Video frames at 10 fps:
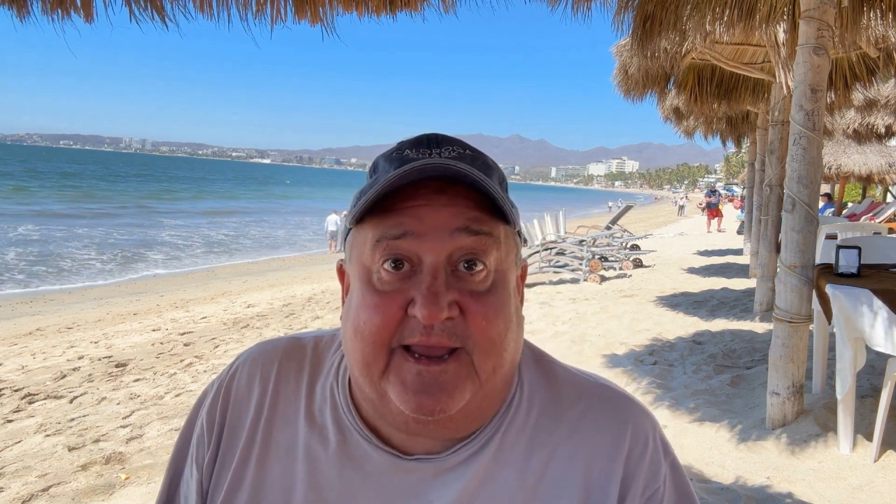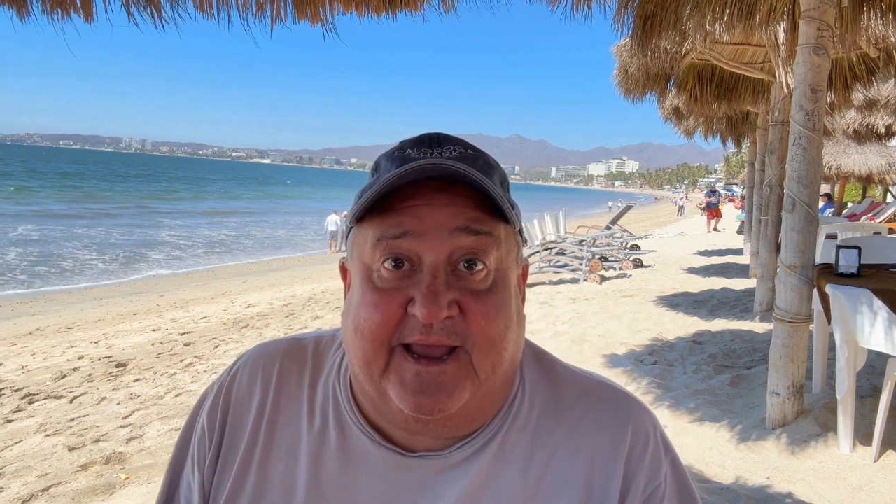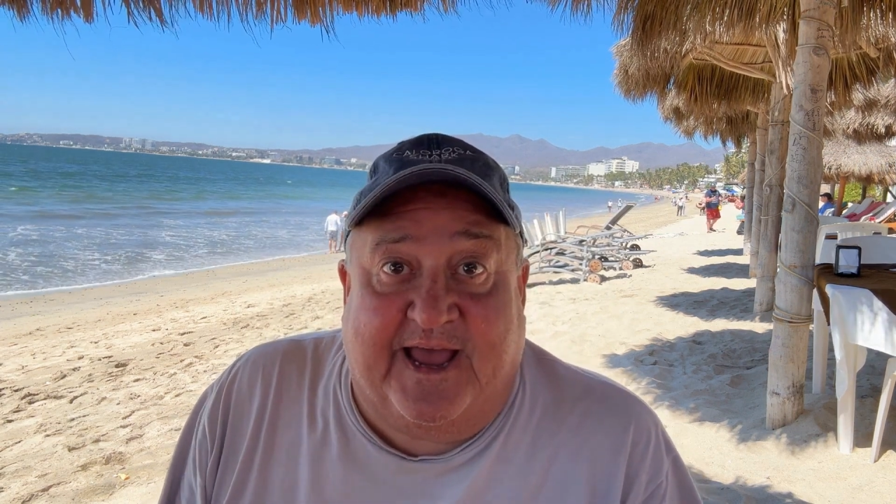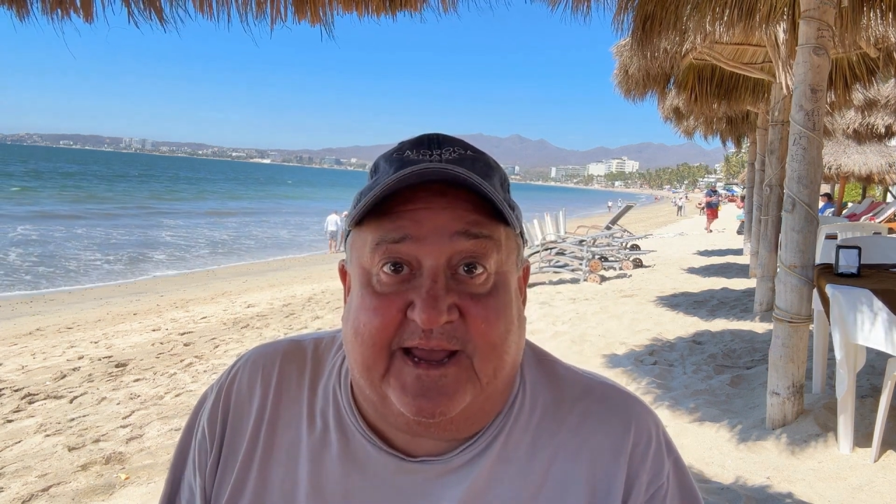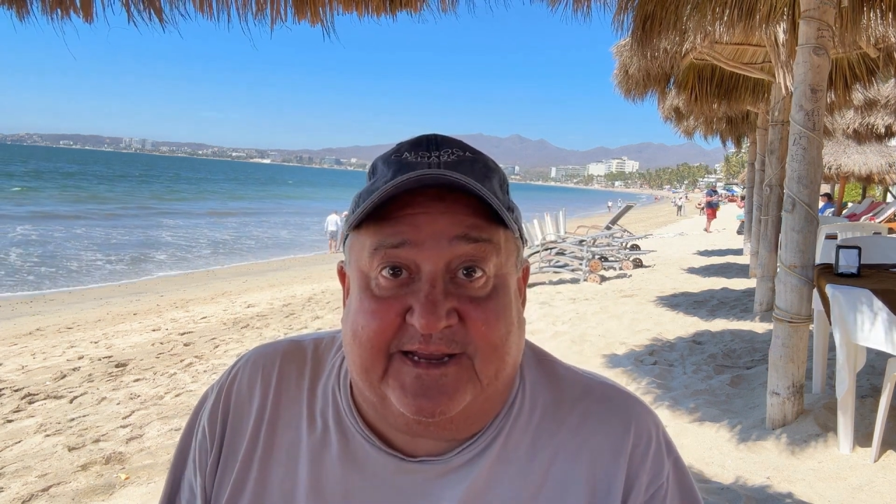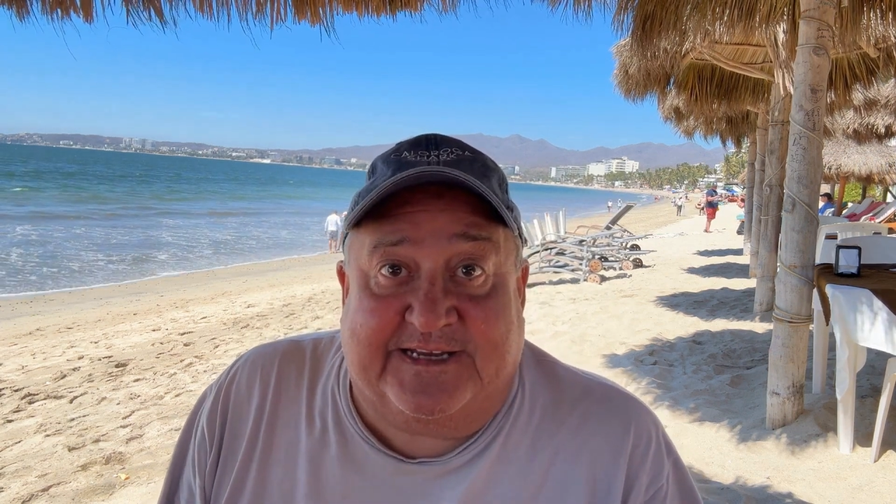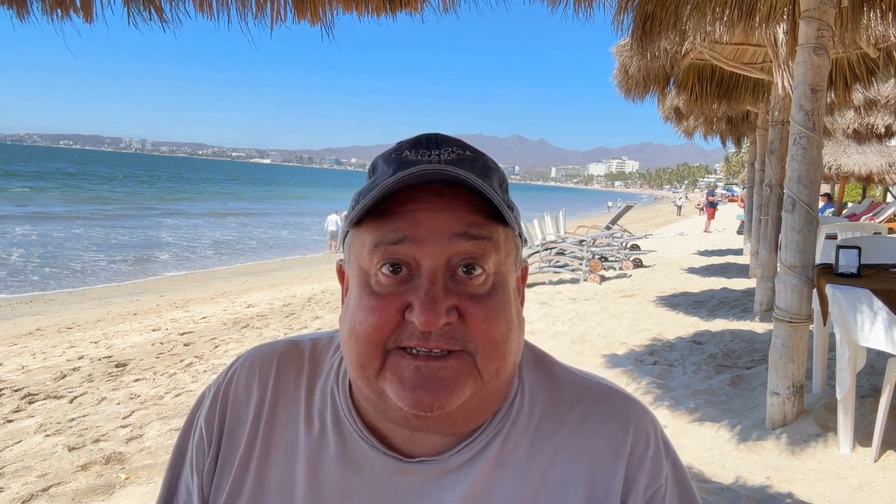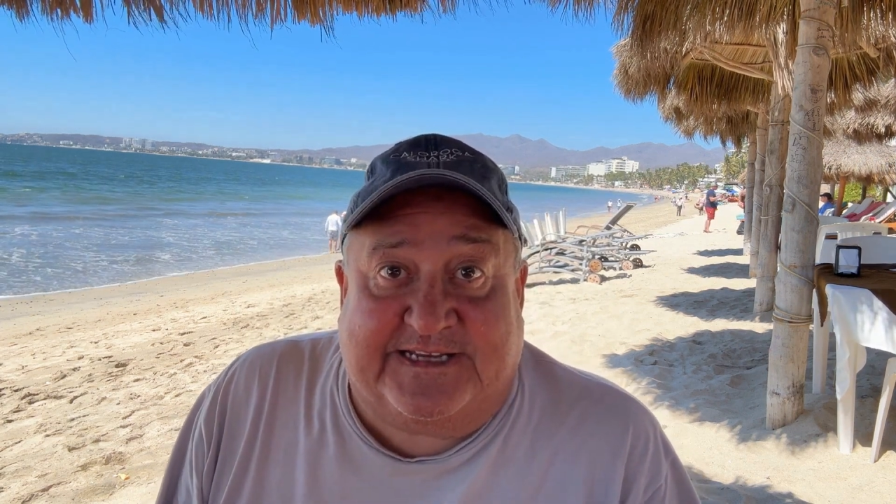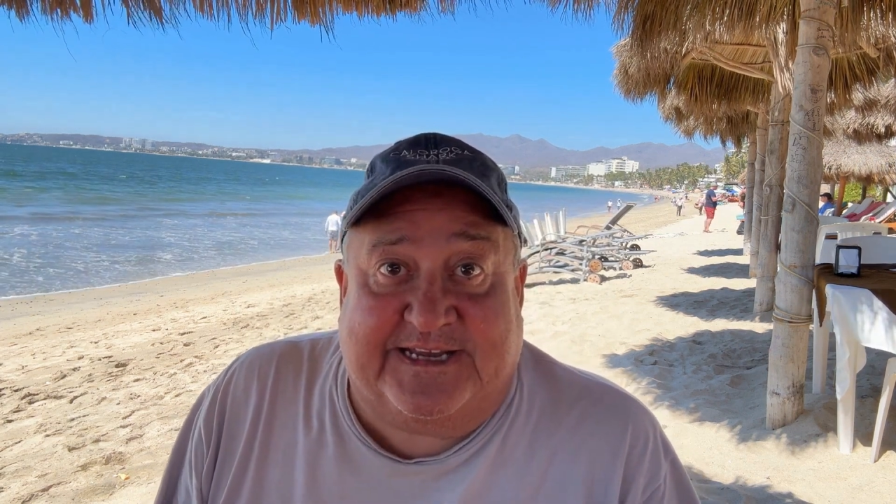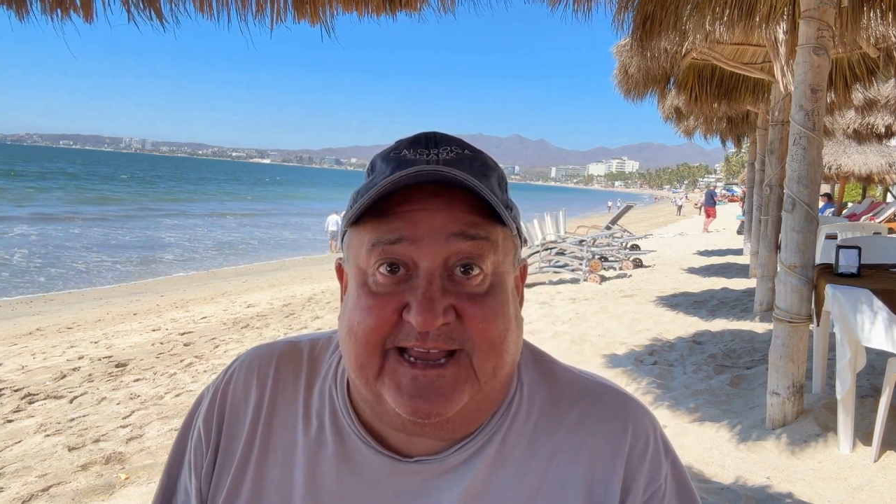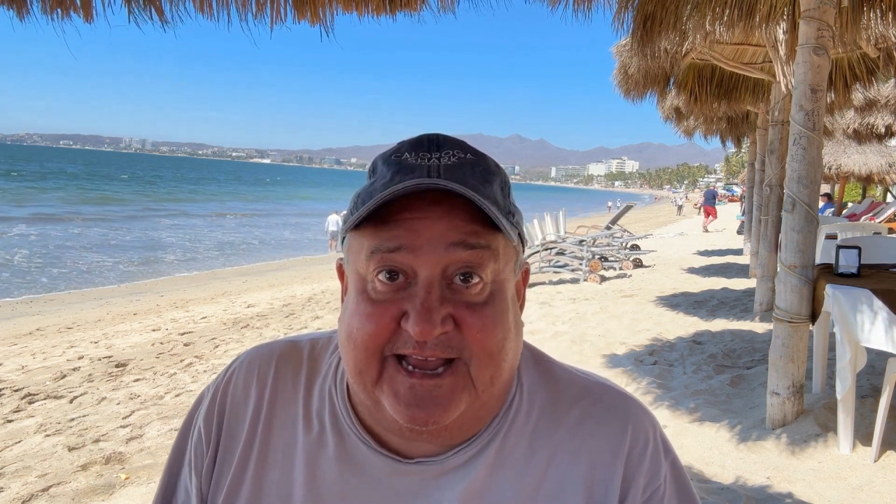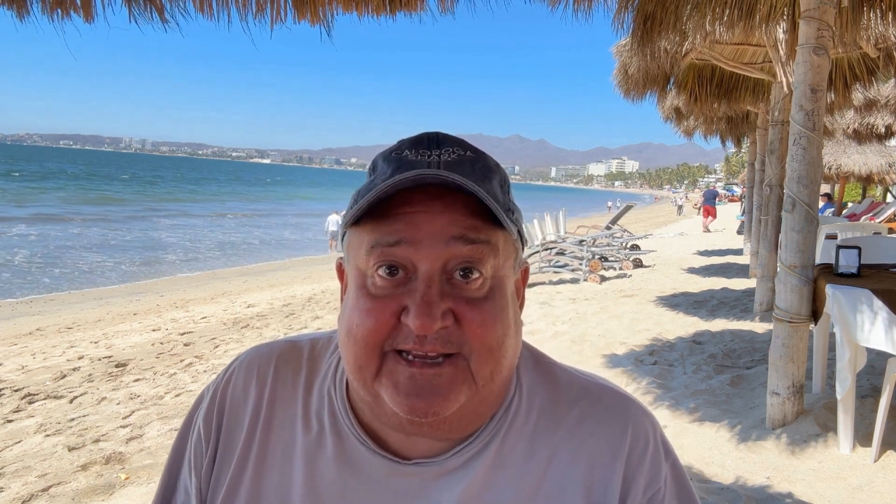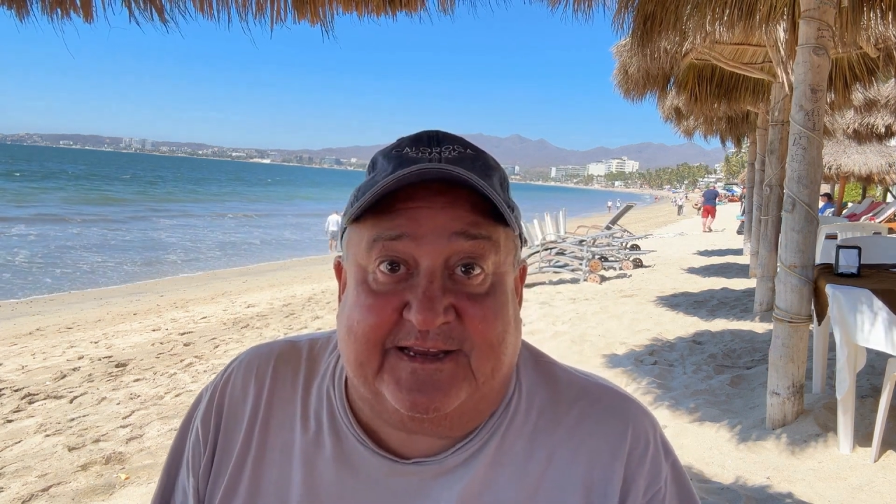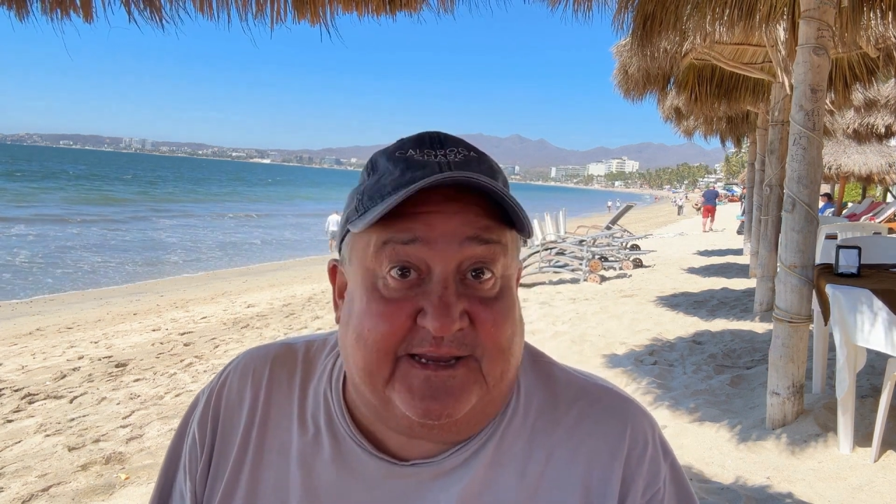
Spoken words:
hard it is to get.